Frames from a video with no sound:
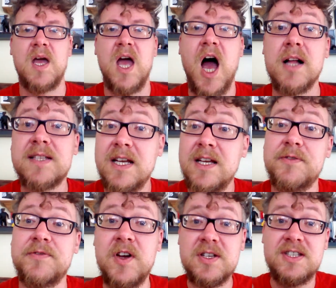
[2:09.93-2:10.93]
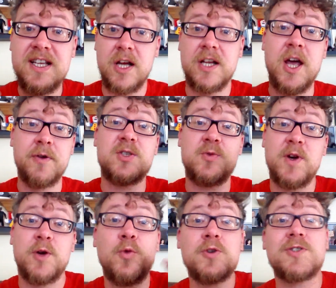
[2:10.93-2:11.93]
I'll tell you the first thing I noticed when I
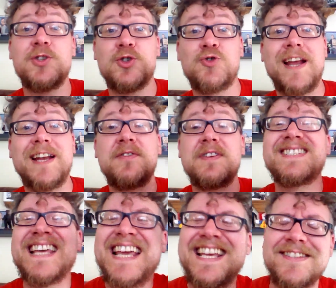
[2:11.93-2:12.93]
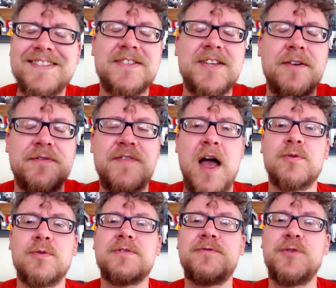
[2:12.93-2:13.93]
watched the trailer. This isn't a
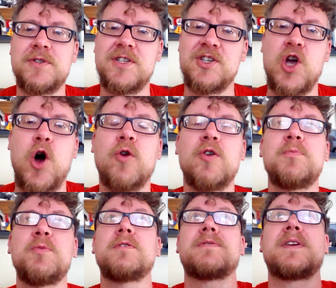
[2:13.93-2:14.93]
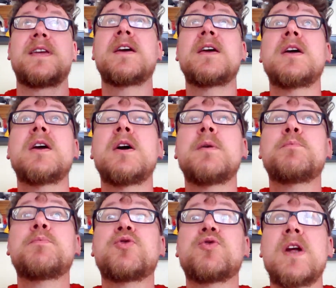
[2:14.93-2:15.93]
found footage horror movie.
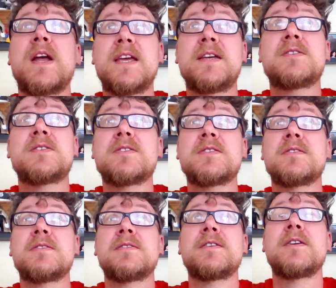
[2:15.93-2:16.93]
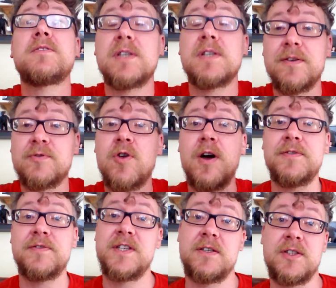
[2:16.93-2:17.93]
Praise the
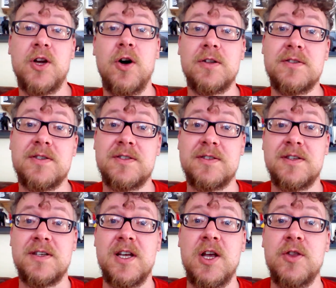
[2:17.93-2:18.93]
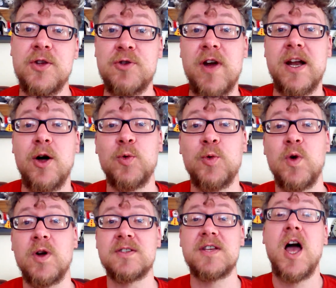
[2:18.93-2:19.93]
Lovecraftian gods, the great old
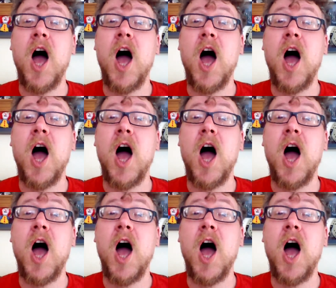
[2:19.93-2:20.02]
ones.